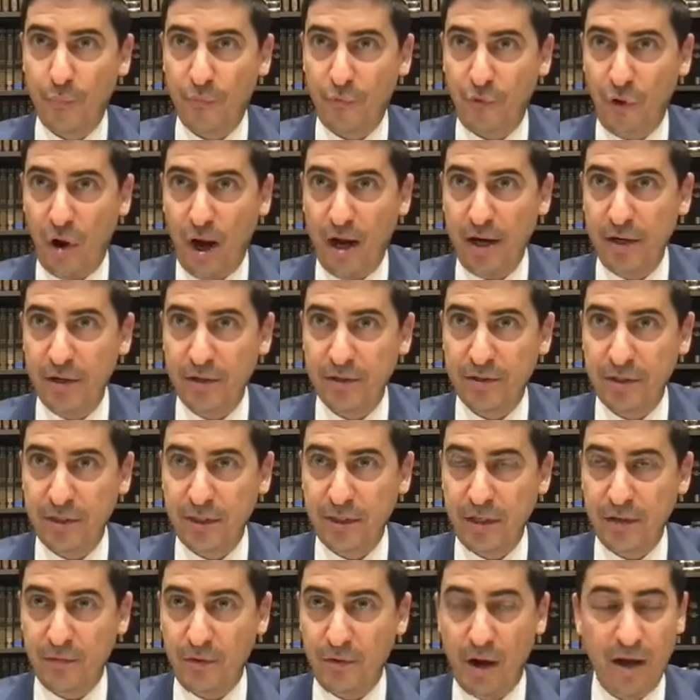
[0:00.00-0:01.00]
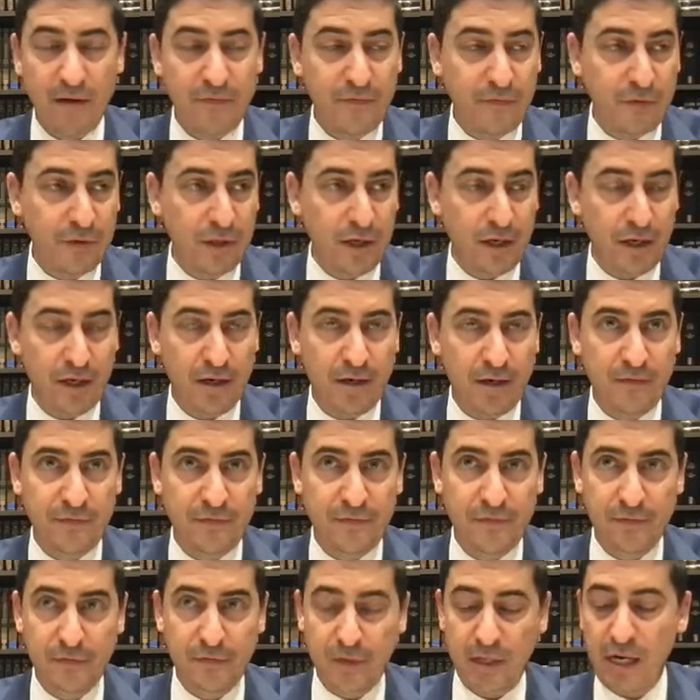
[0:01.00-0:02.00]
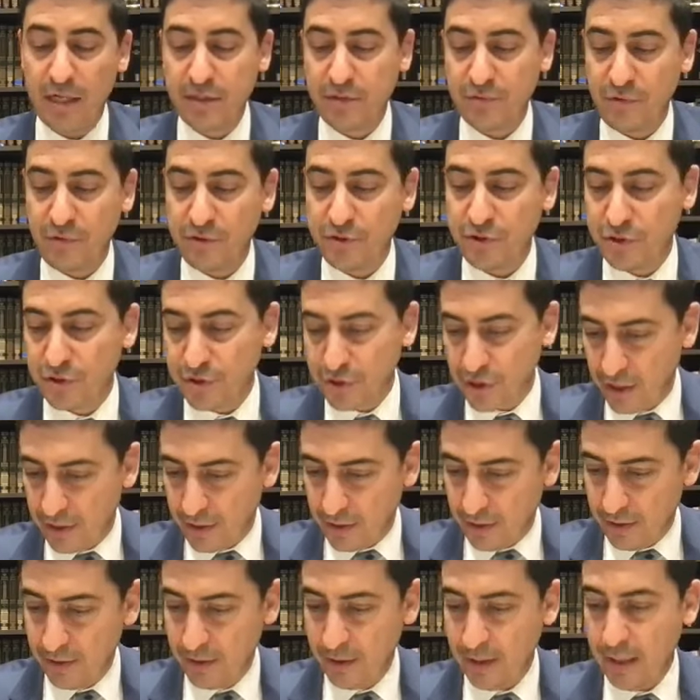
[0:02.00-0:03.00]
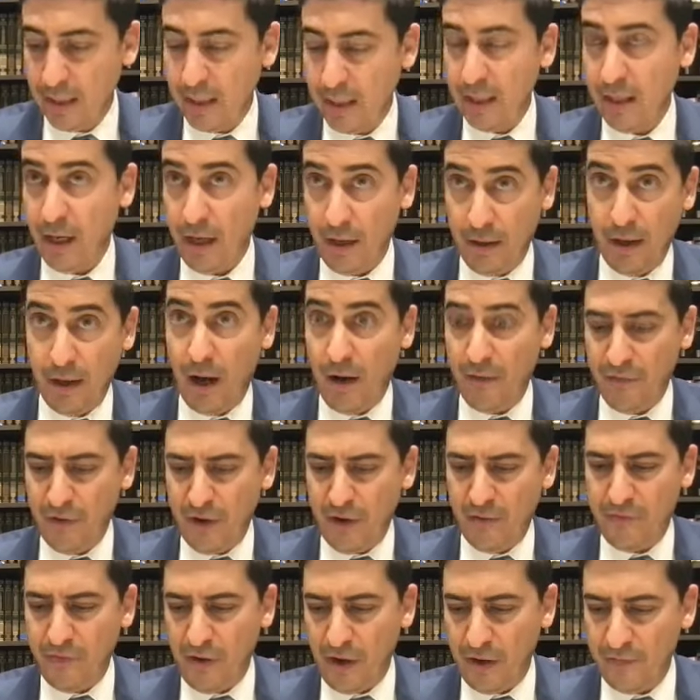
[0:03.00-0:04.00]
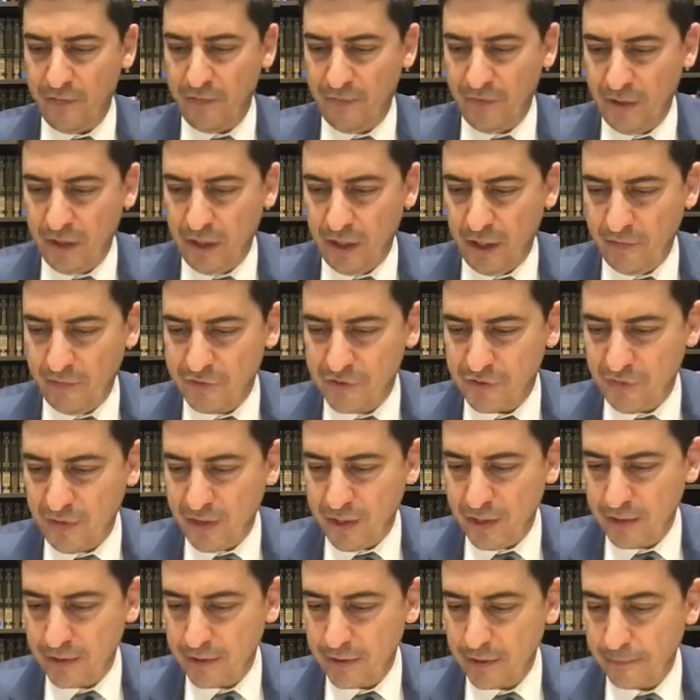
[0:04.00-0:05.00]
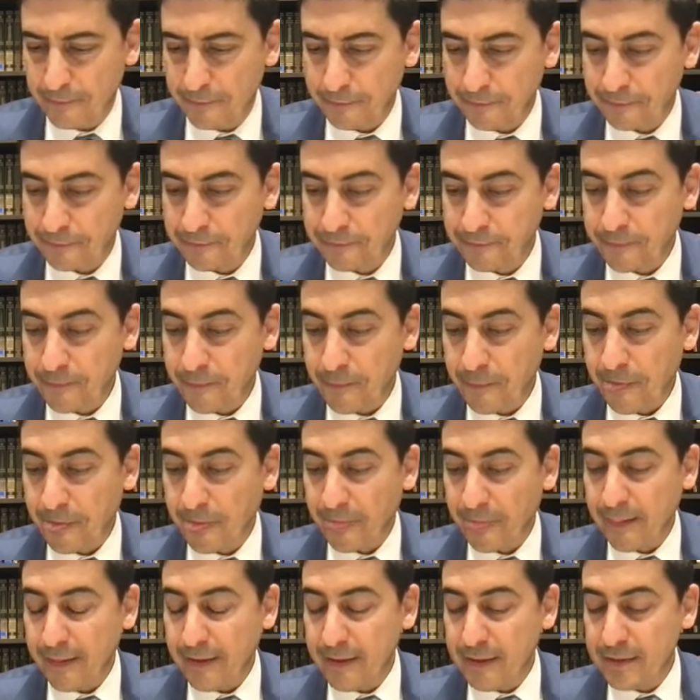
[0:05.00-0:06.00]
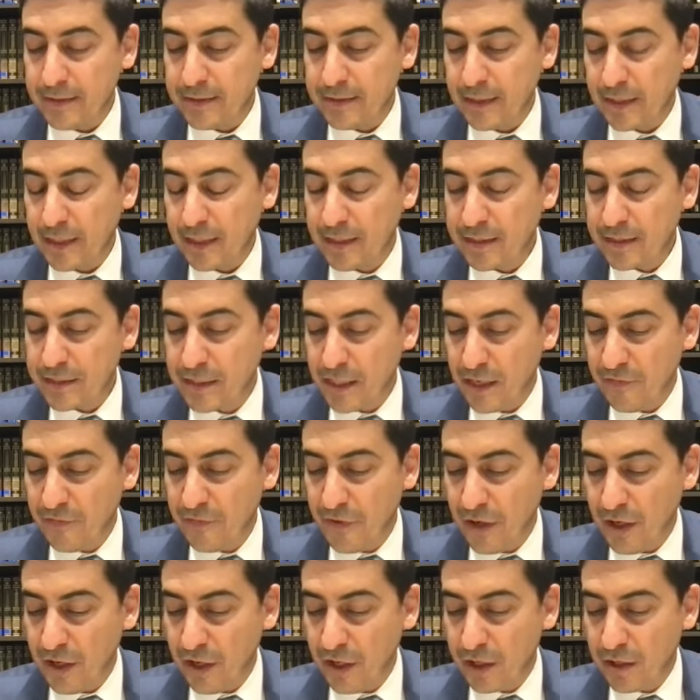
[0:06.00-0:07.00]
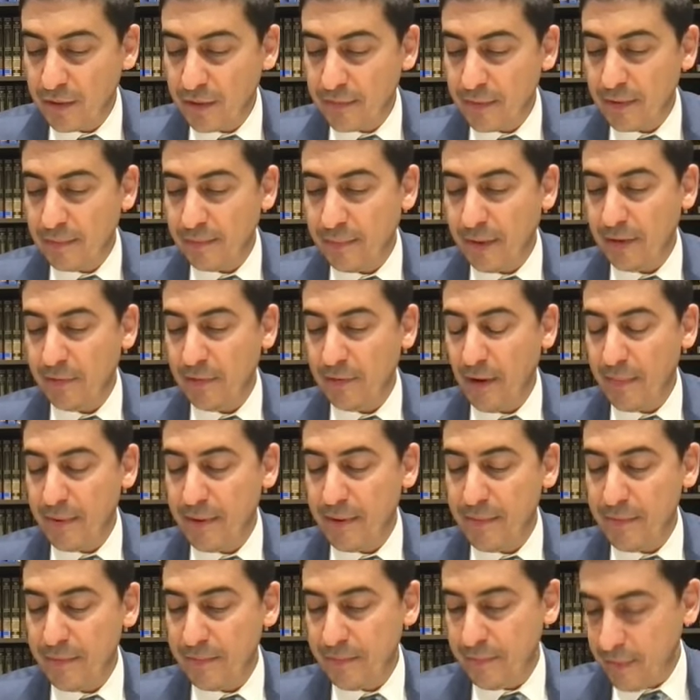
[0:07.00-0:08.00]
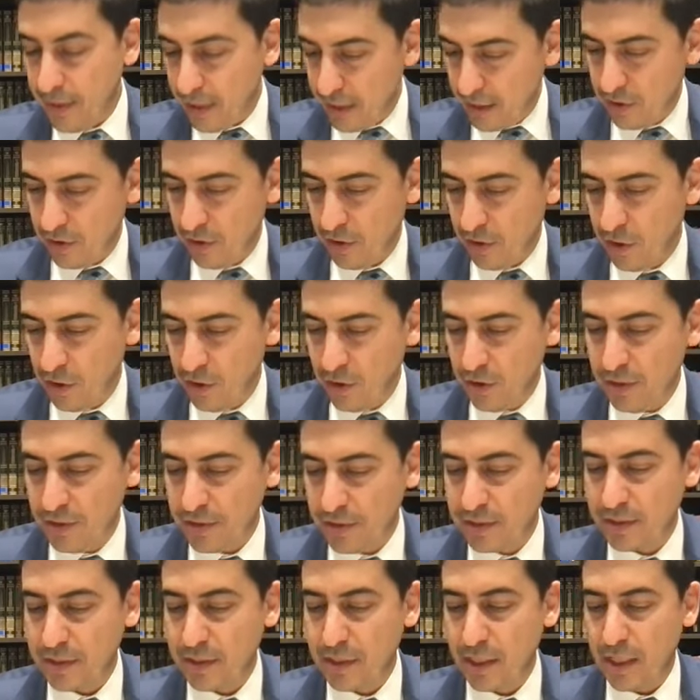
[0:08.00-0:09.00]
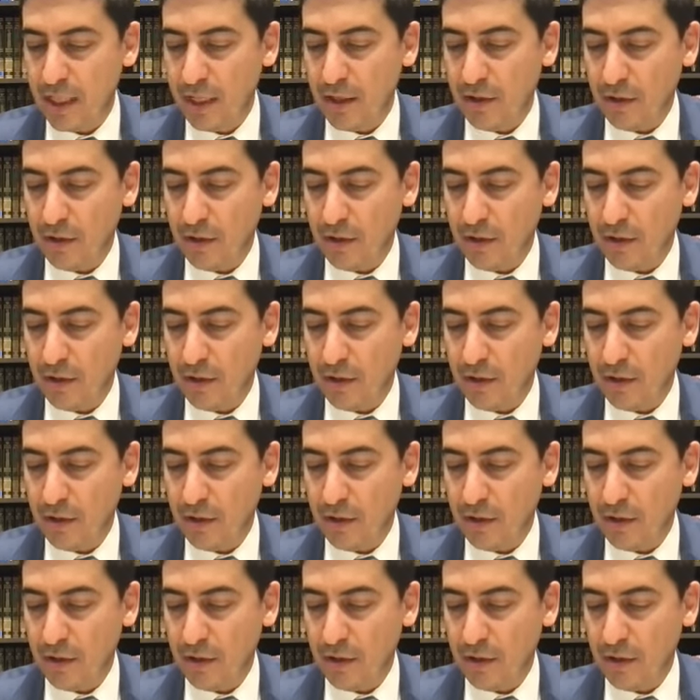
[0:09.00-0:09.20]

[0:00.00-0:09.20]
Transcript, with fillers: prior to the arrival of the next Rosh Hashanah uh, of of of, uh, of Shvit. So kasavar, but Rabbi Meir holds